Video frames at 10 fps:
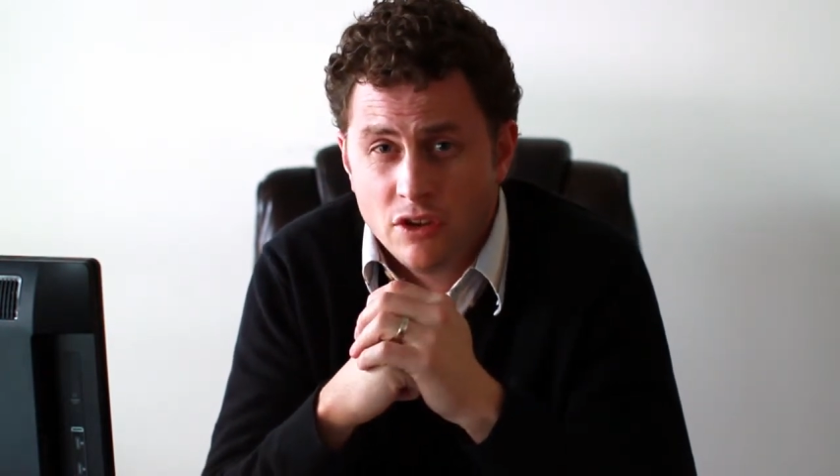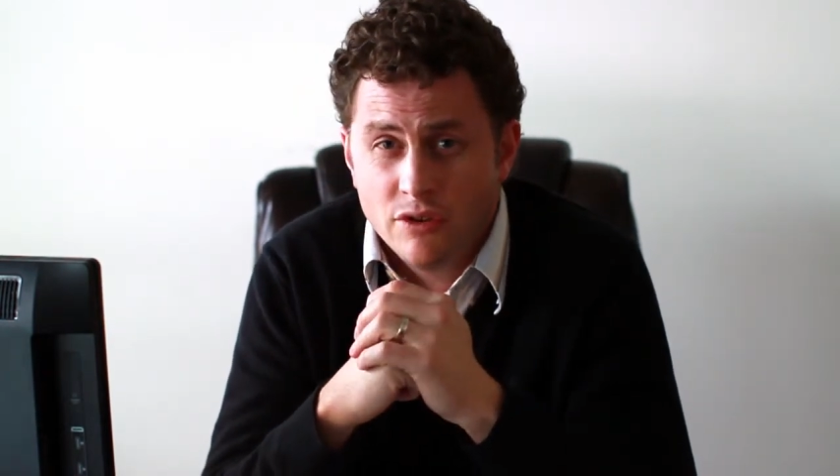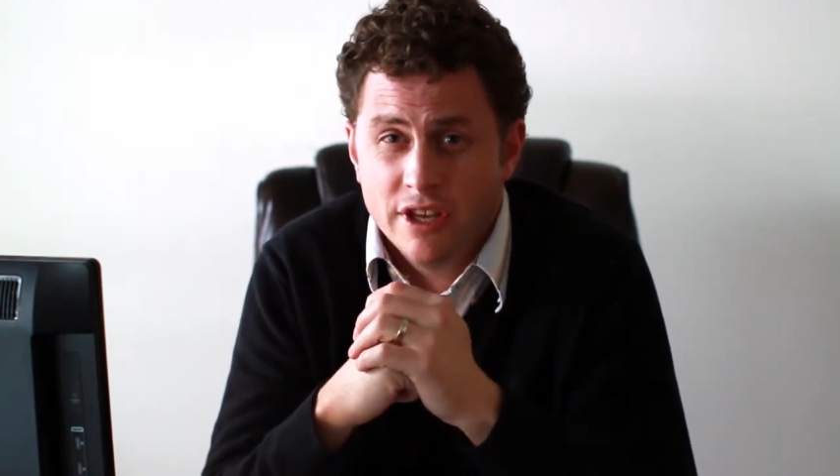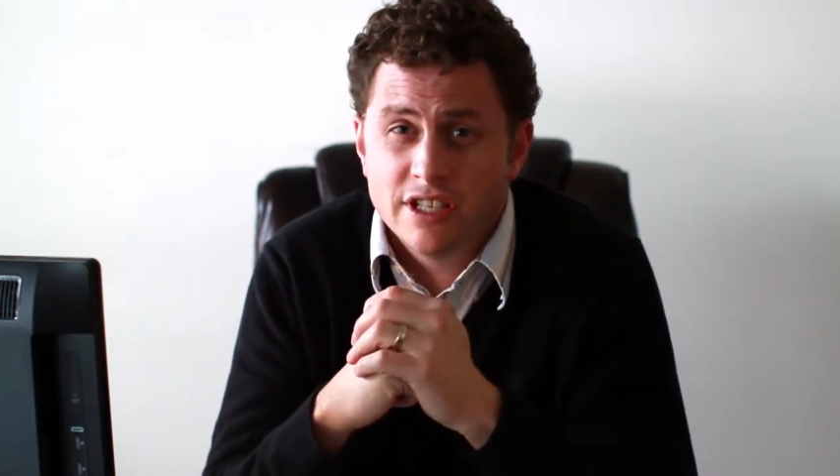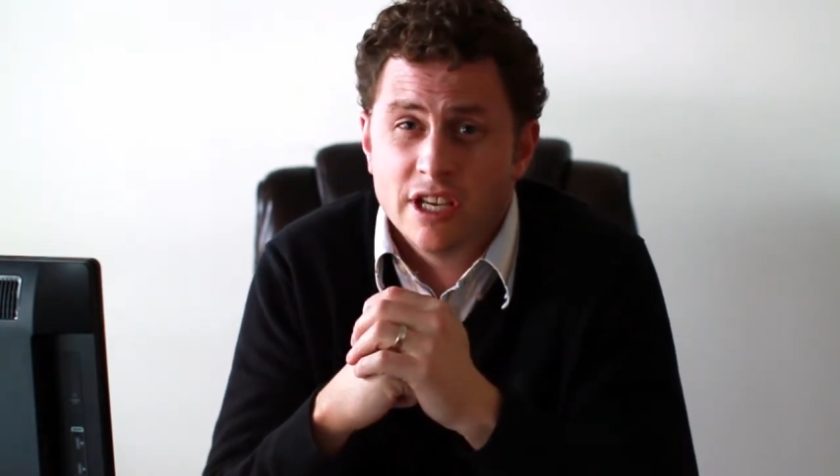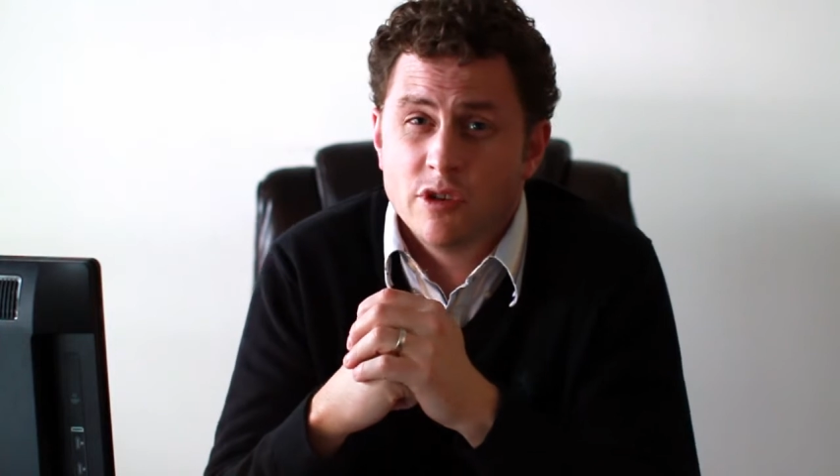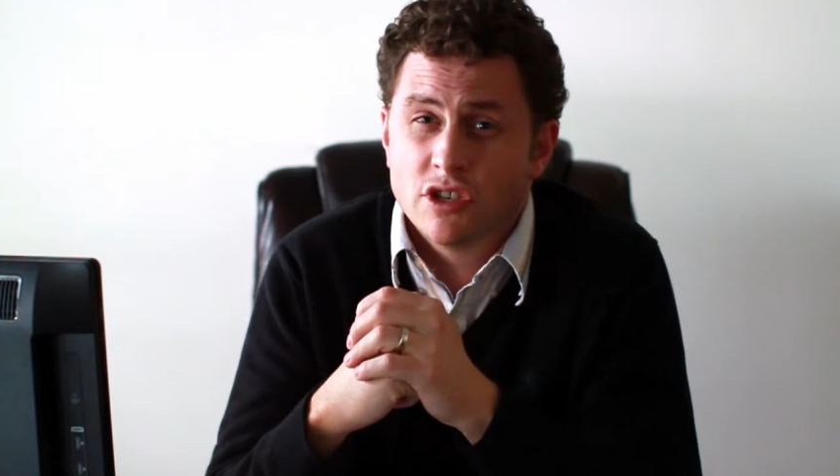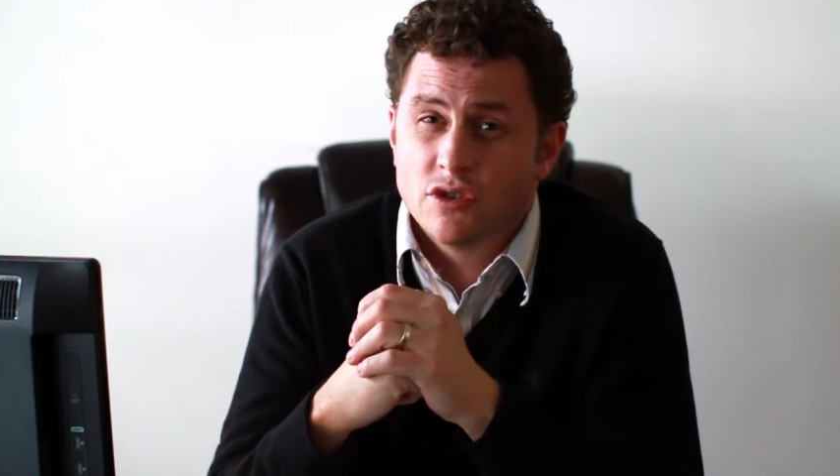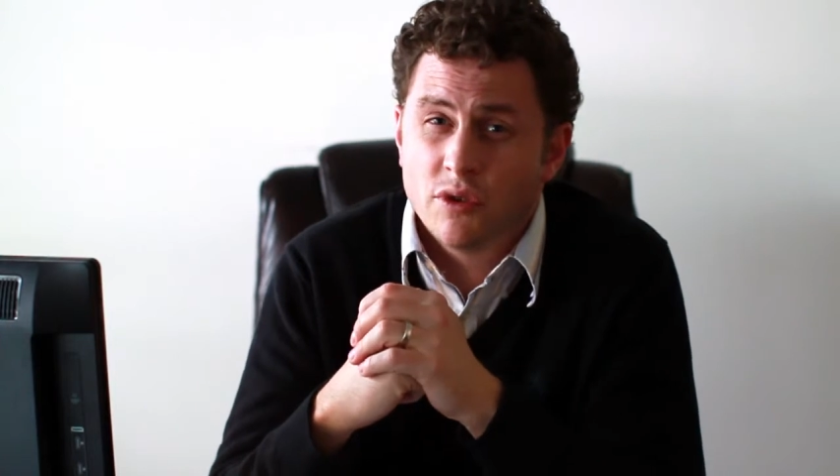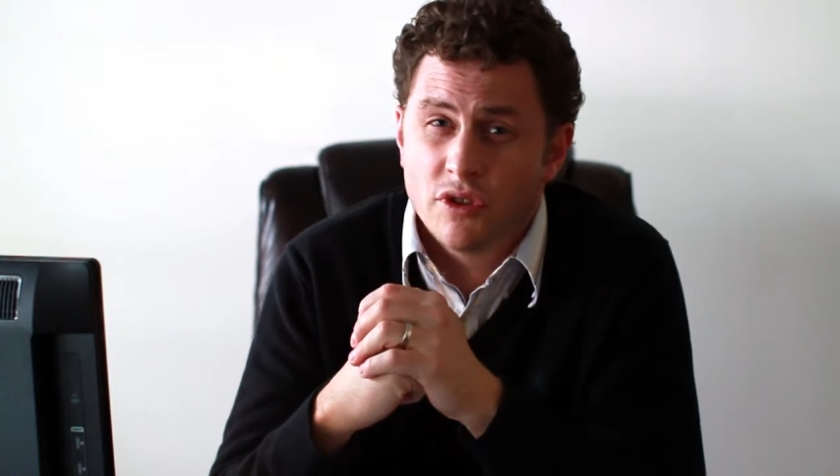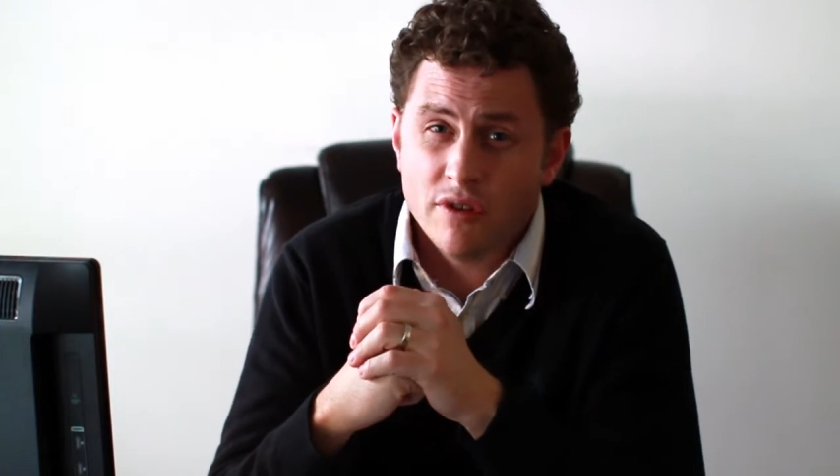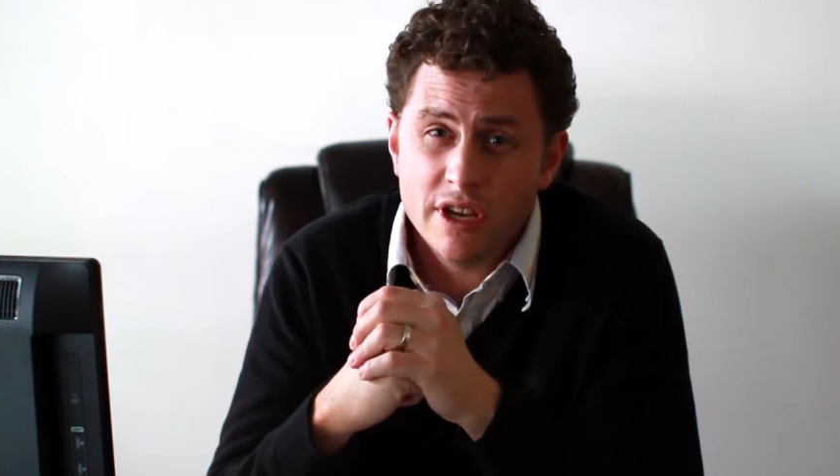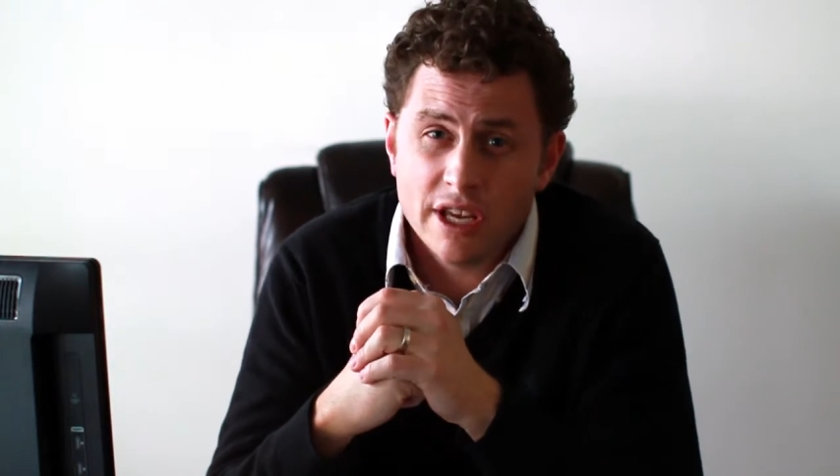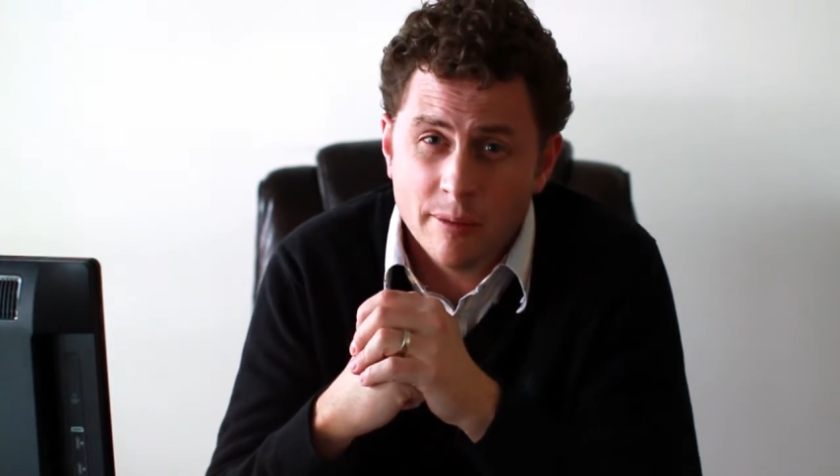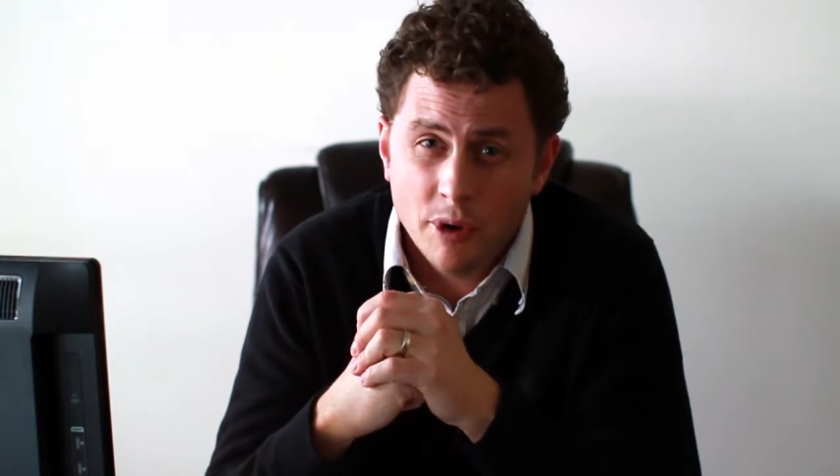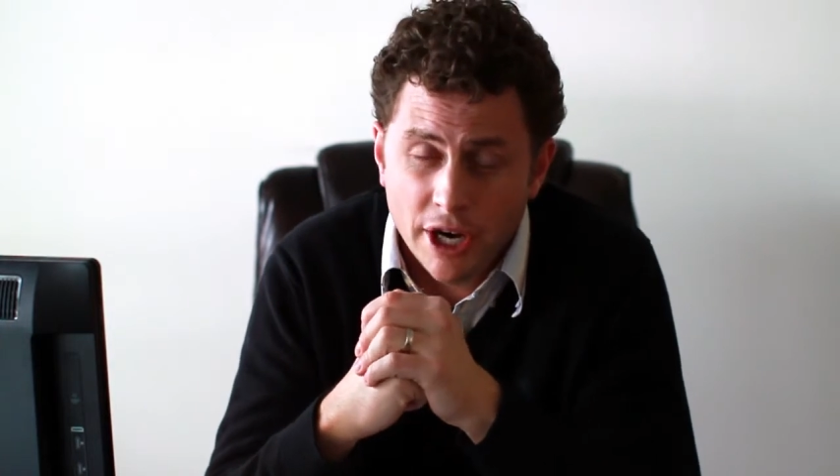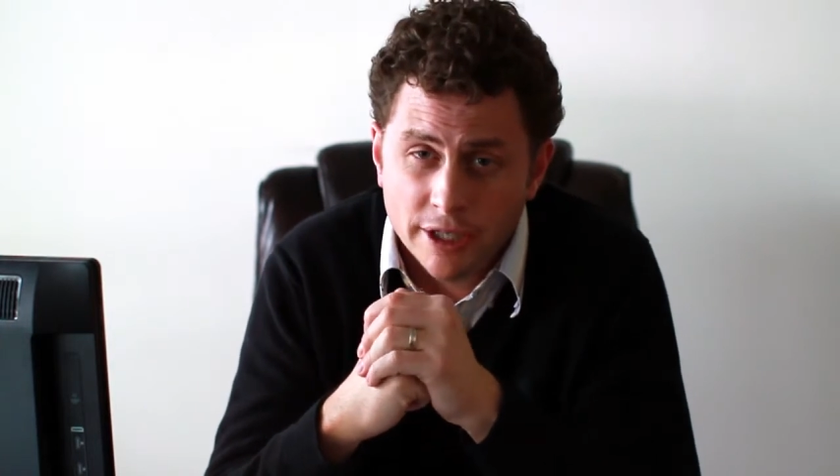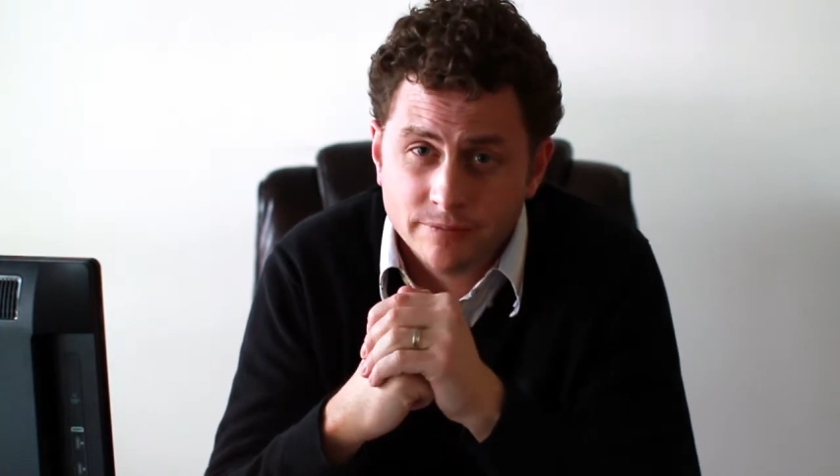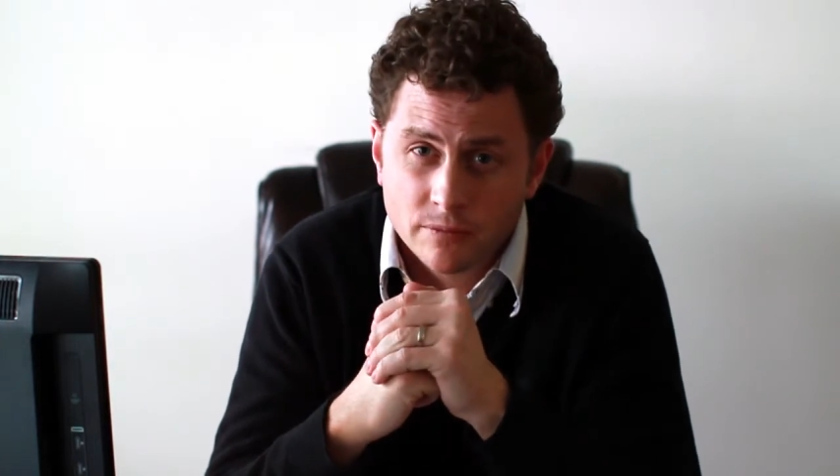you're then subject to a 3-year bar.